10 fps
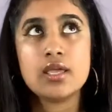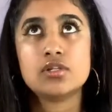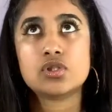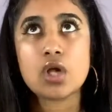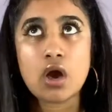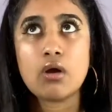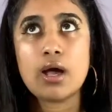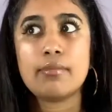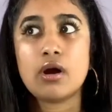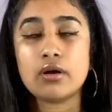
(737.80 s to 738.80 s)
So
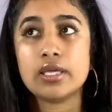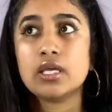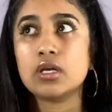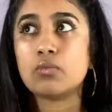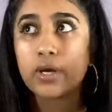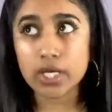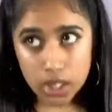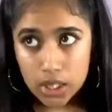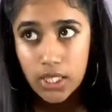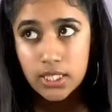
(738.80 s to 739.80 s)
I'm all here wearing a
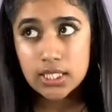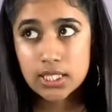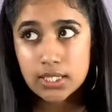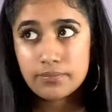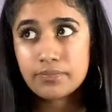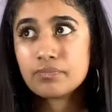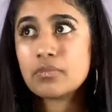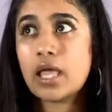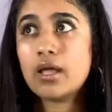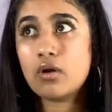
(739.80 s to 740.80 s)
hoodie
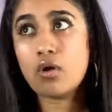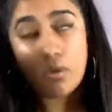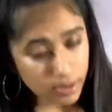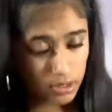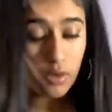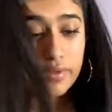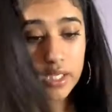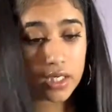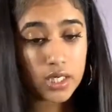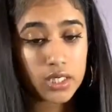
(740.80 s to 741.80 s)
and going over
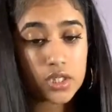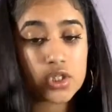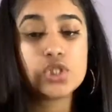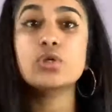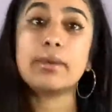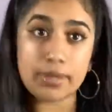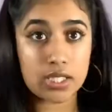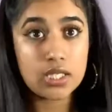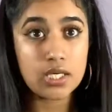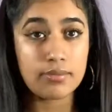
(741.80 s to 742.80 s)
there to get
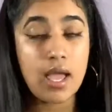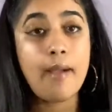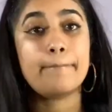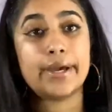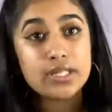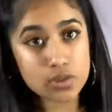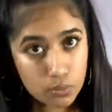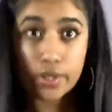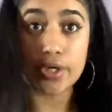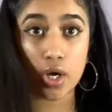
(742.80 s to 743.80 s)
picked up by this
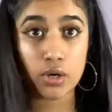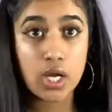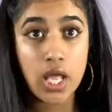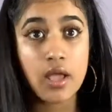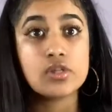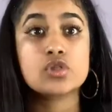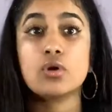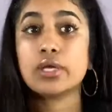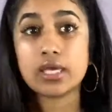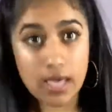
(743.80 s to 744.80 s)
weirdo so
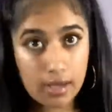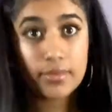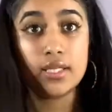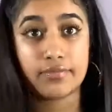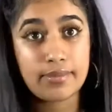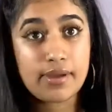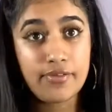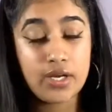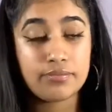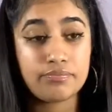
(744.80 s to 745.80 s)
he could help me look for my
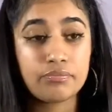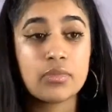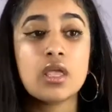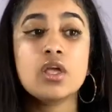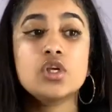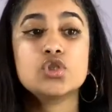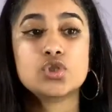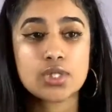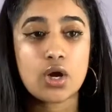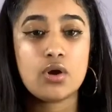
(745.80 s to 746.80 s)
friend.
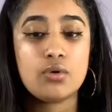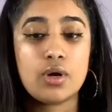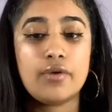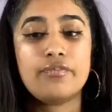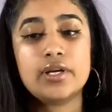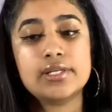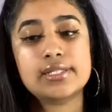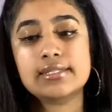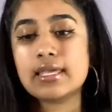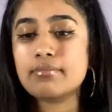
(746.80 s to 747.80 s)
So first
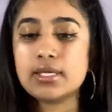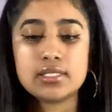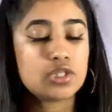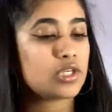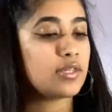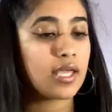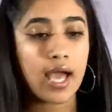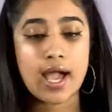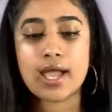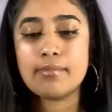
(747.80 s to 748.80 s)
he's like messaging the
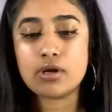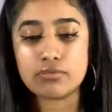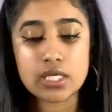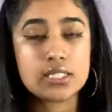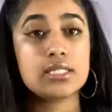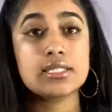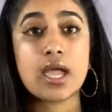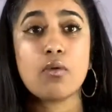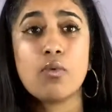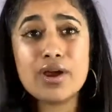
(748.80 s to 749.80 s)
guy, Maurice. He's
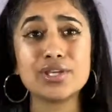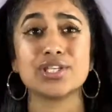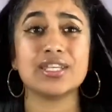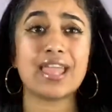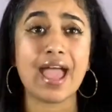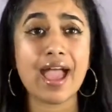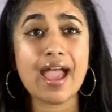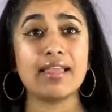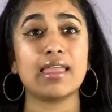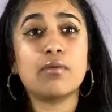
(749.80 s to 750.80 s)
like, where's she
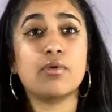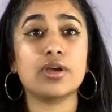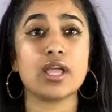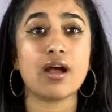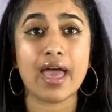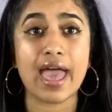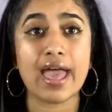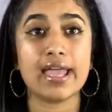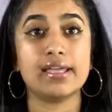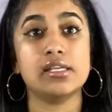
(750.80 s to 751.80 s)
at? Like, where y'all
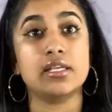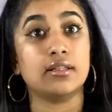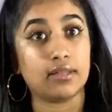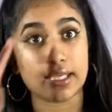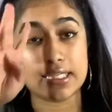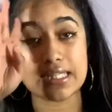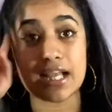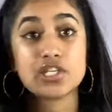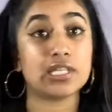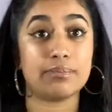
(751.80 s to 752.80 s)
at? Like he's
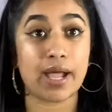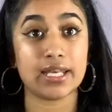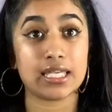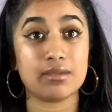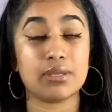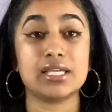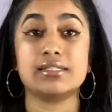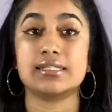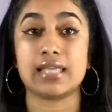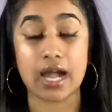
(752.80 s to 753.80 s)
actually panicking
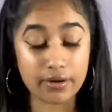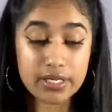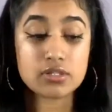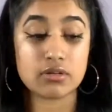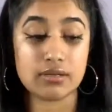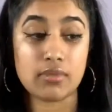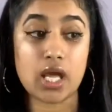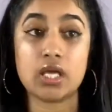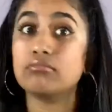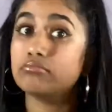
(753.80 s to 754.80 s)
because I already told him
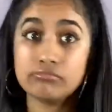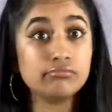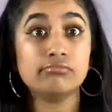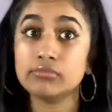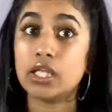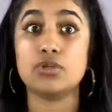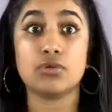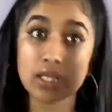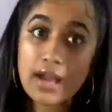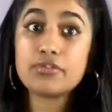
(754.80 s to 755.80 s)
like, you're
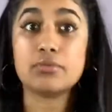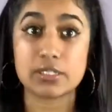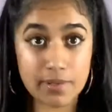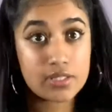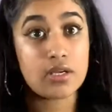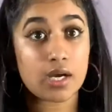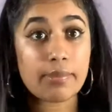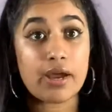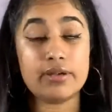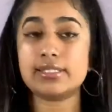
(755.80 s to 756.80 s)
gonna have to respond to her
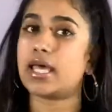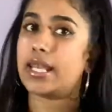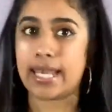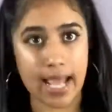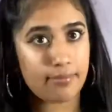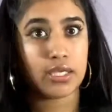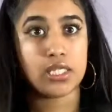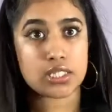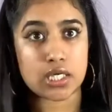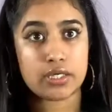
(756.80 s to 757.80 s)
parents and not me,
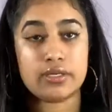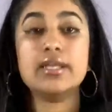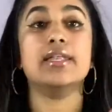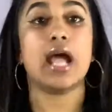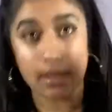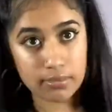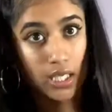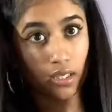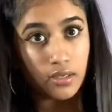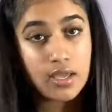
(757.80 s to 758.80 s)
sir, not
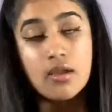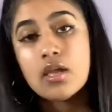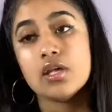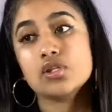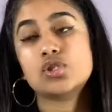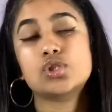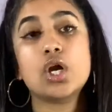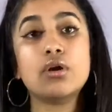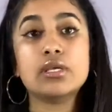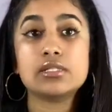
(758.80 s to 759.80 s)
me.
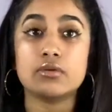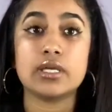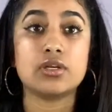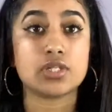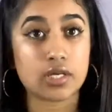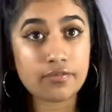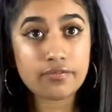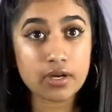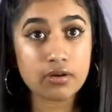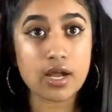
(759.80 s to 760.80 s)
So he's over here trying to
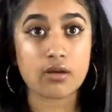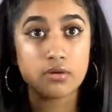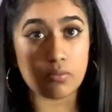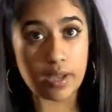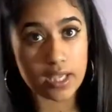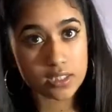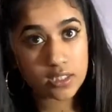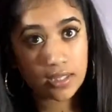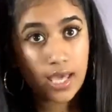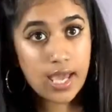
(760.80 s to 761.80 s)
figure out a way
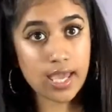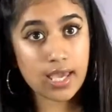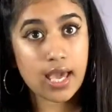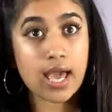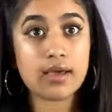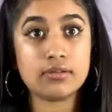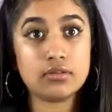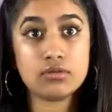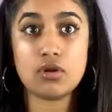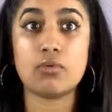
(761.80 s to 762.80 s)
to like
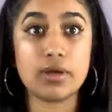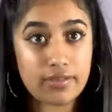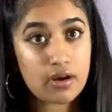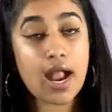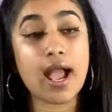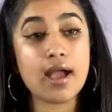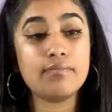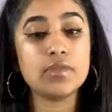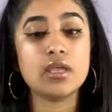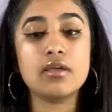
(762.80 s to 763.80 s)
know where they're
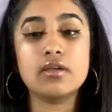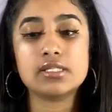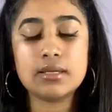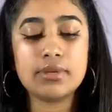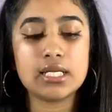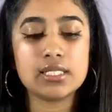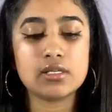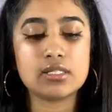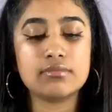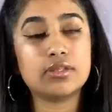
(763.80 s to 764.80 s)
at. Somebody
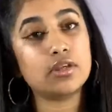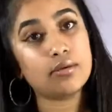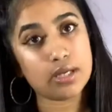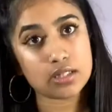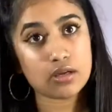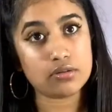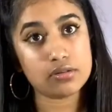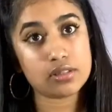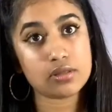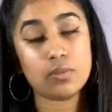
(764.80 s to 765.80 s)
tells him that they're at
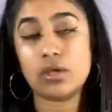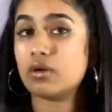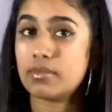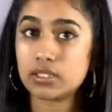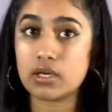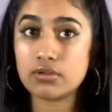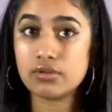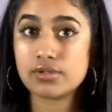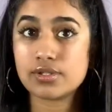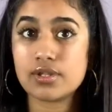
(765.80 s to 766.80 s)
McDonald's. We go to
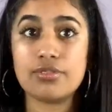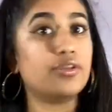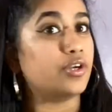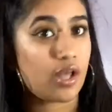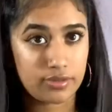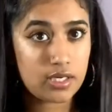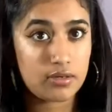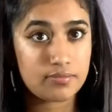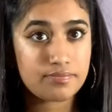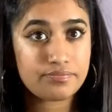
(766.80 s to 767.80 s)
McDonald's, they're not there.